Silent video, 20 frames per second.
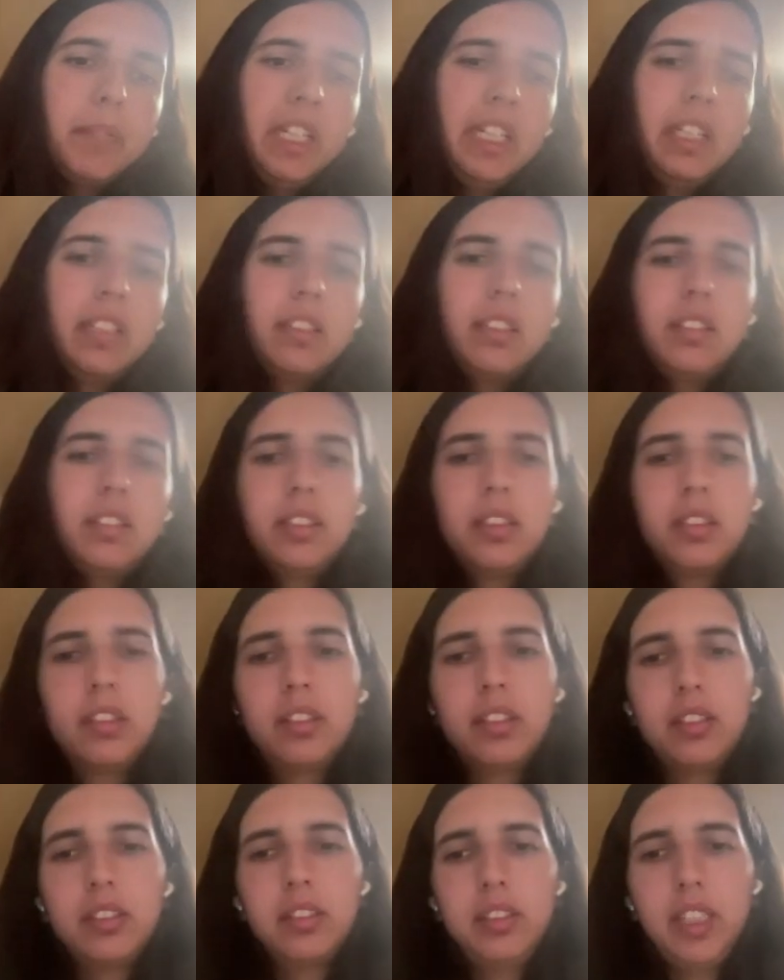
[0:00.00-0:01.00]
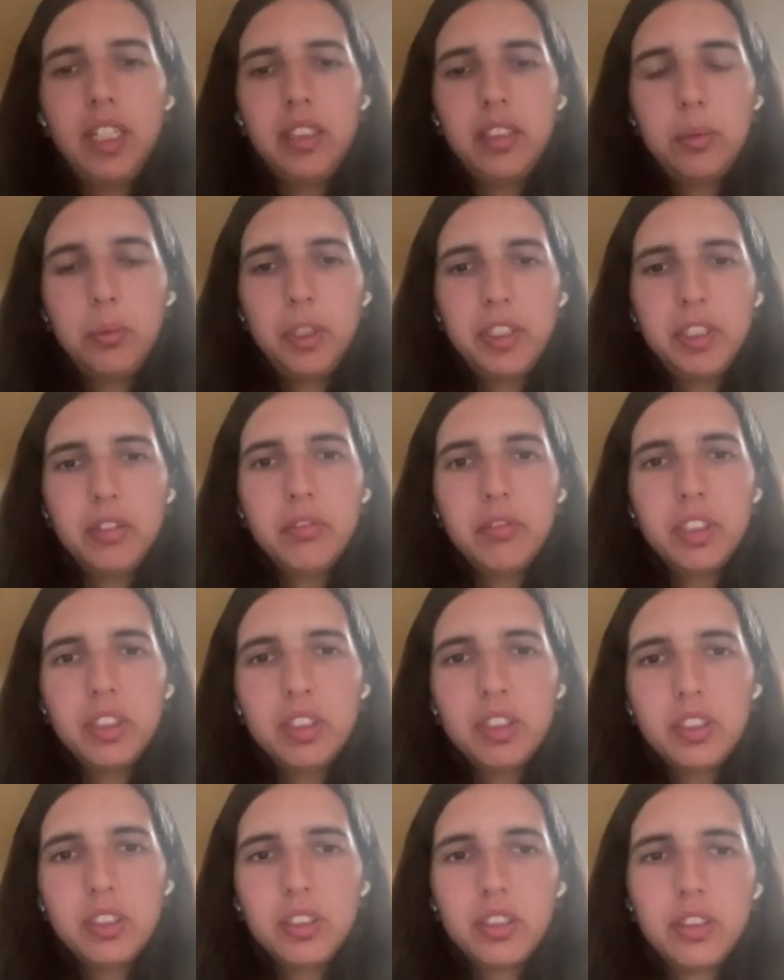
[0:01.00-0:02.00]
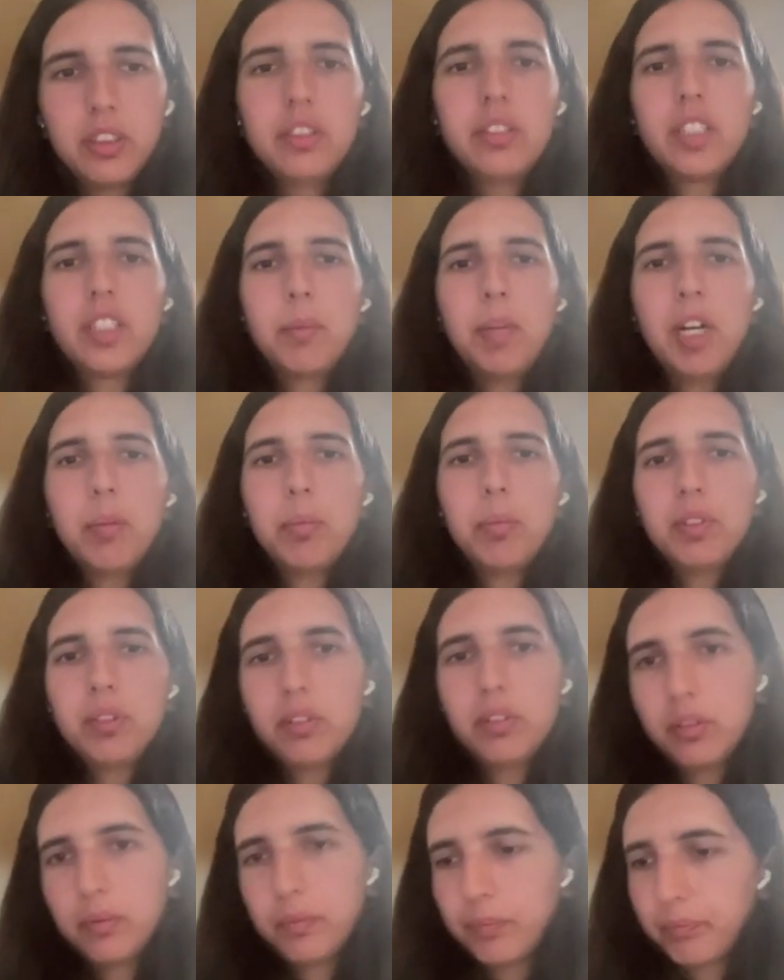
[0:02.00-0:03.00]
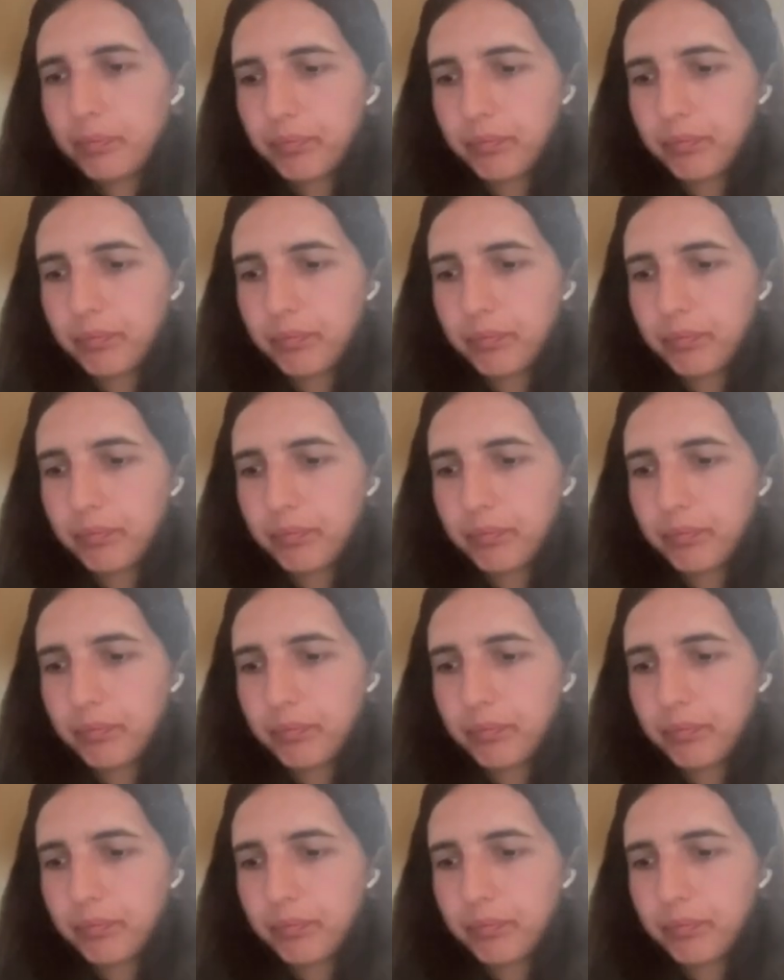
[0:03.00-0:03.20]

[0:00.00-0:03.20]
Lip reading: Here is the other weighting function, and the same happens.